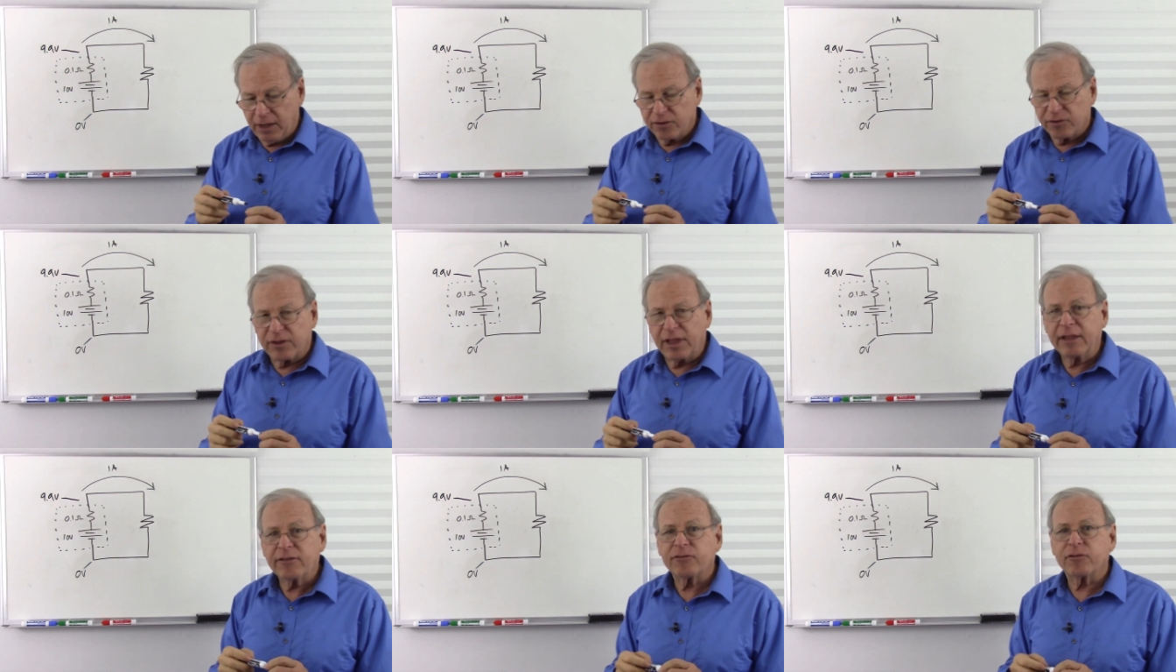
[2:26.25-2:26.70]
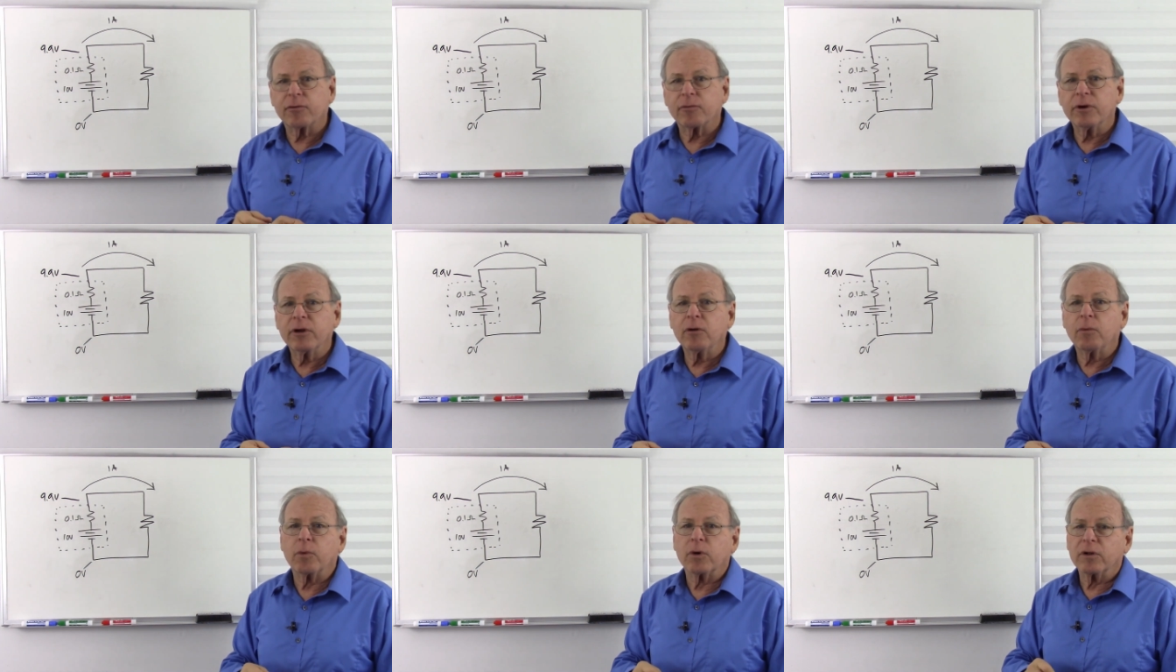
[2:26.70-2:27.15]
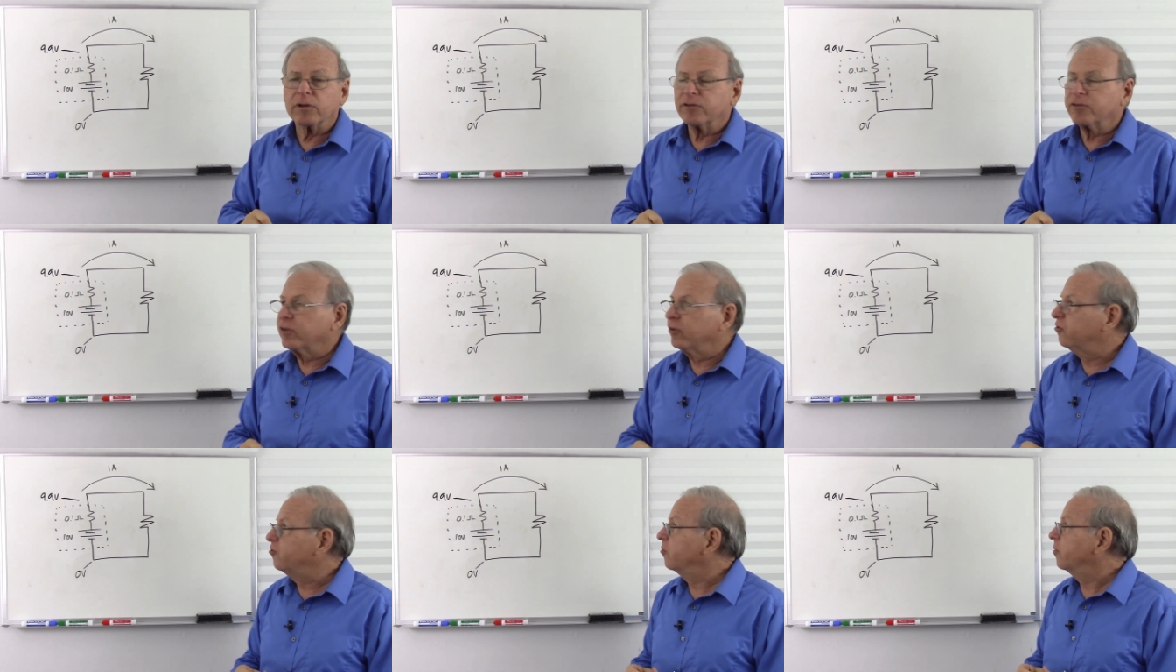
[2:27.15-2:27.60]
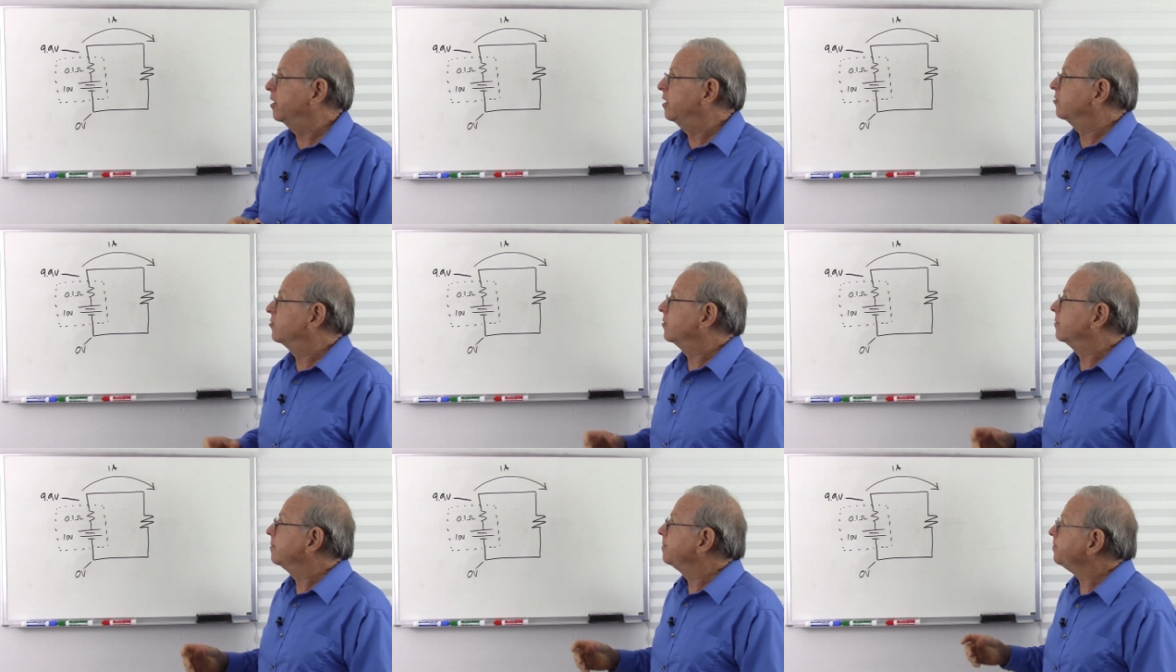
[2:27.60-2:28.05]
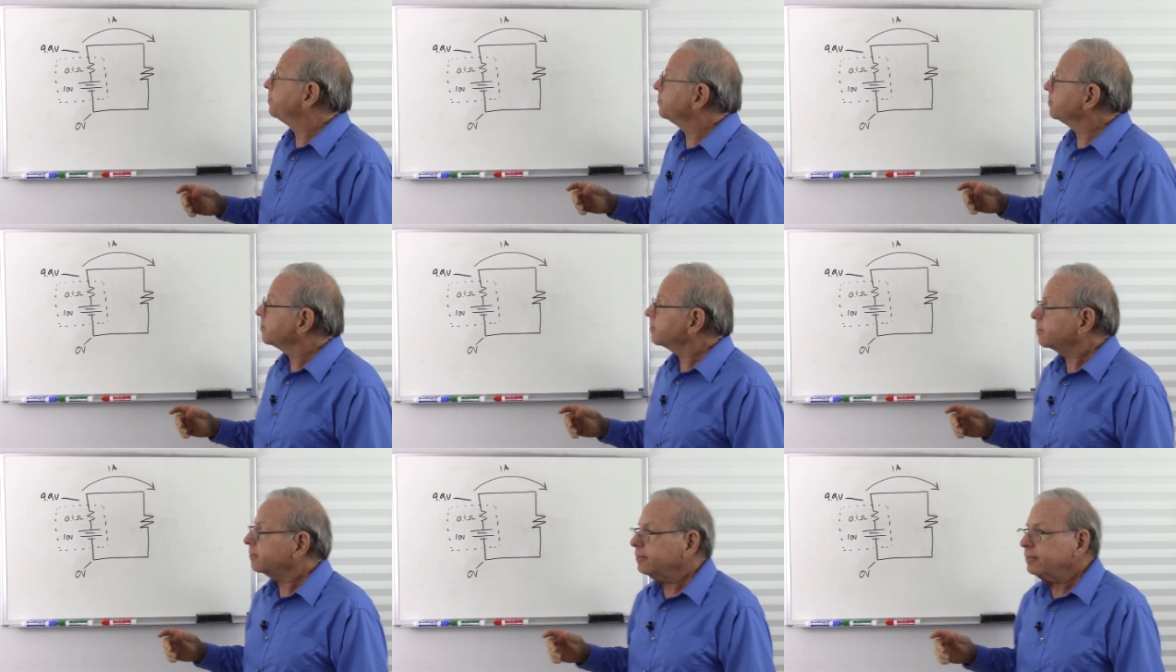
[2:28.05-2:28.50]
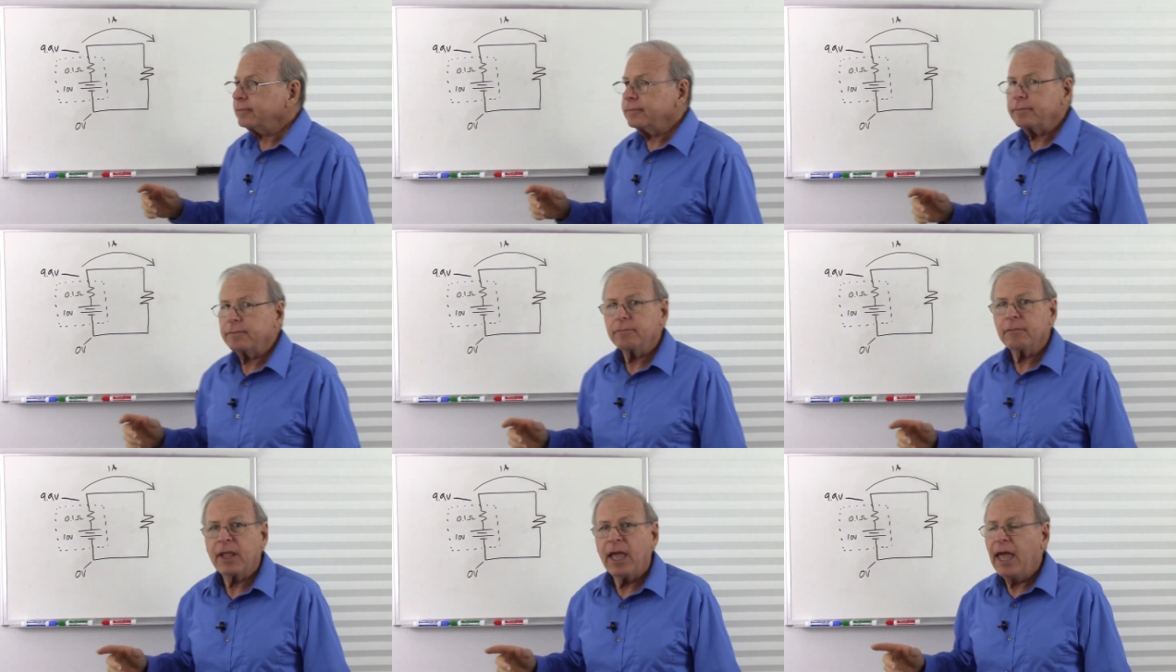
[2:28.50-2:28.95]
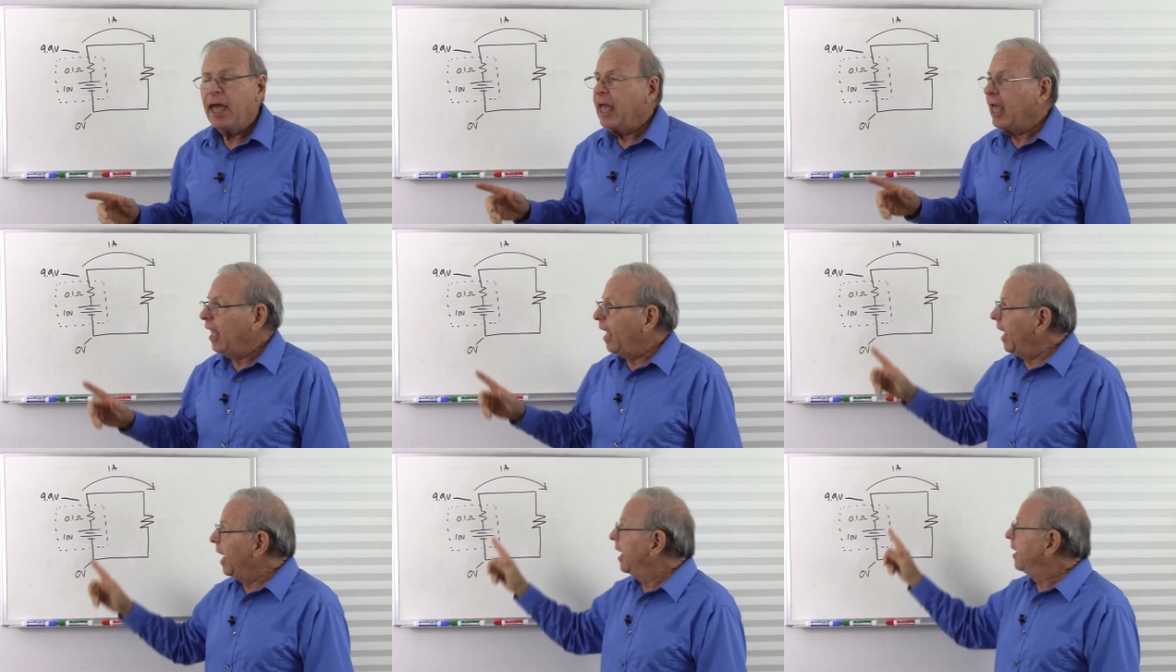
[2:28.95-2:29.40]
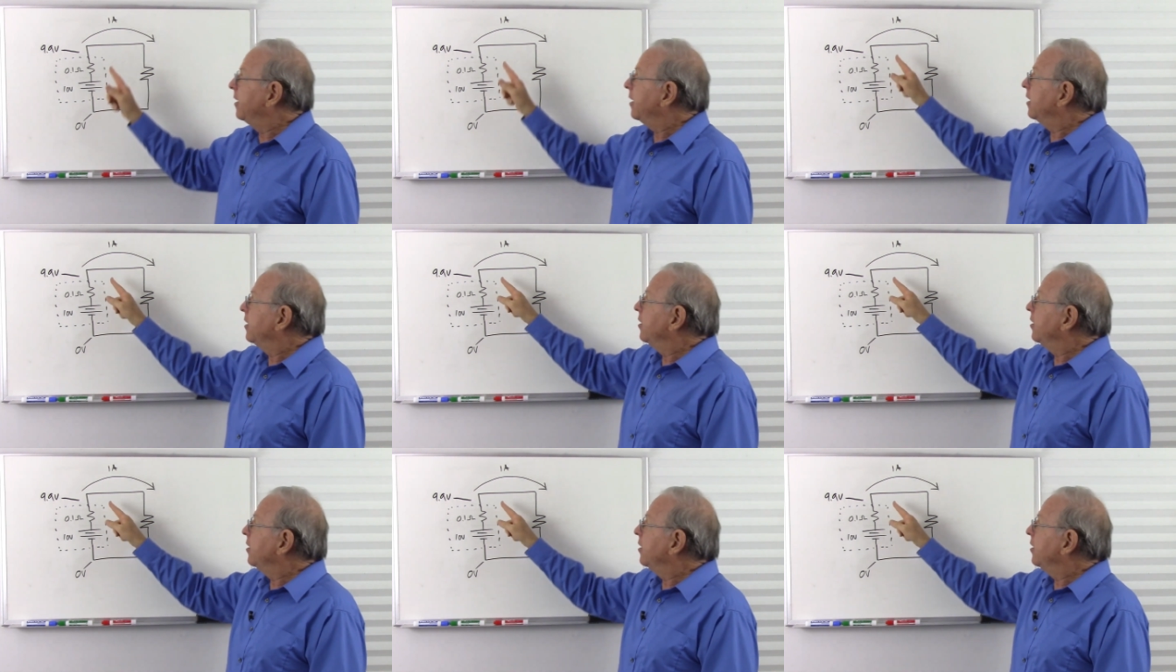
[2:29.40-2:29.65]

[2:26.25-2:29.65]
So that's the real world situation. And